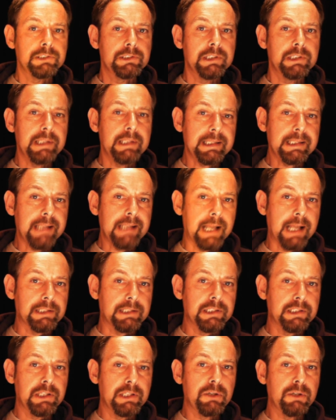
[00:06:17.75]
To this
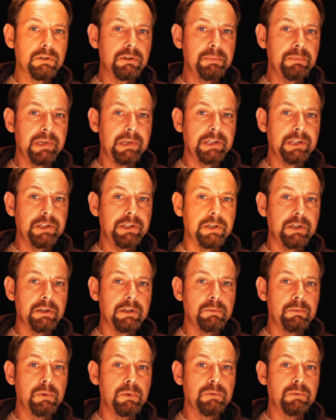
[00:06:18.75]
end, the European
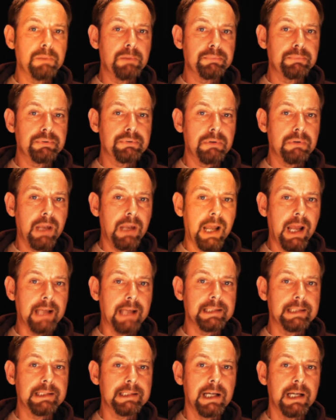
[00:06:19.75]
Union will
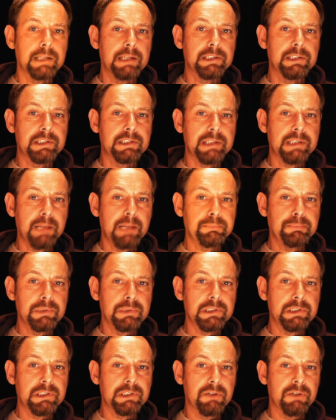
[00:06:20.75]
replace the
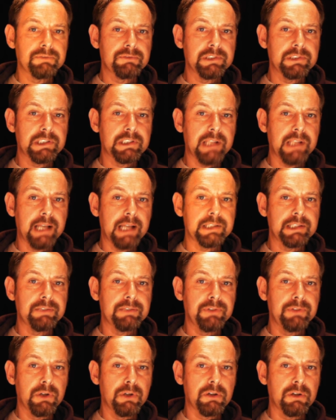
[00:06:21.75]
separate sovereign states
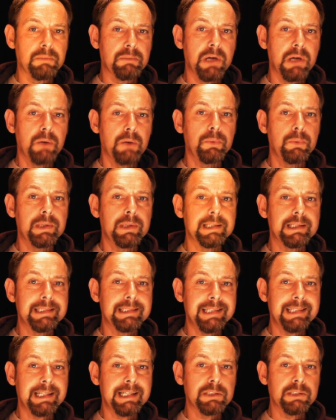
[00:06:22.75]
of Europe with a
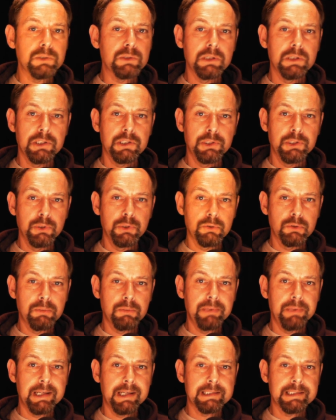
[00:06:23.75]
single
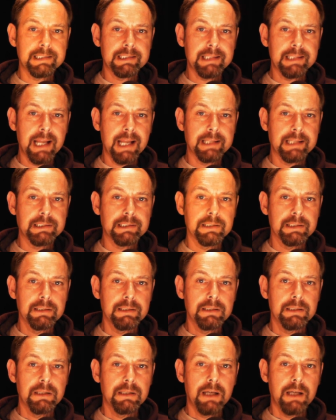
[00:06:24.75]
European state
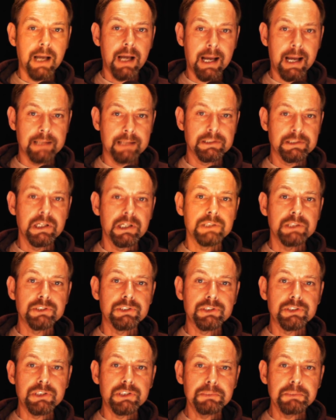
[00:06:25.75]
and
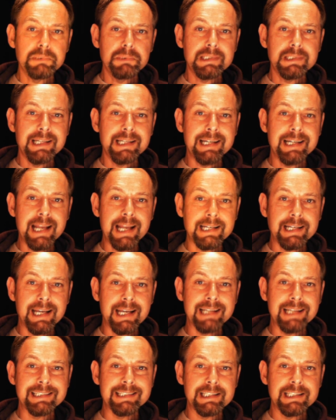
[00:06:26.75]
to supersede
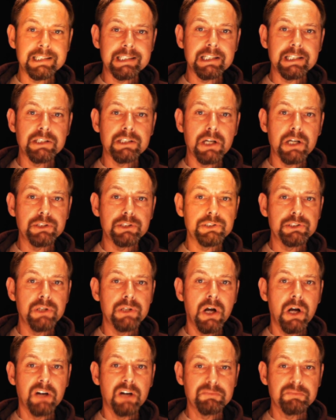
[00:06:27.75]
any existing notion
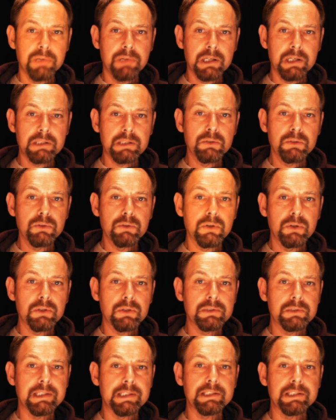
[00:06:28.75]
of personal
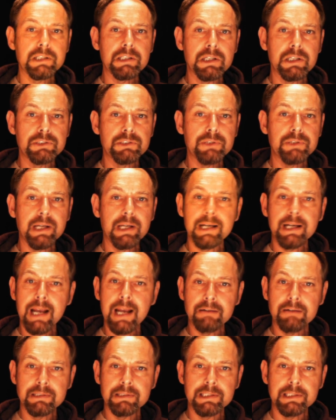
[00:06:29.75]
loyalty to country and
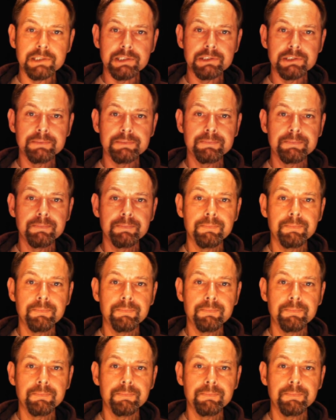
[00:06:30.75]
heritage.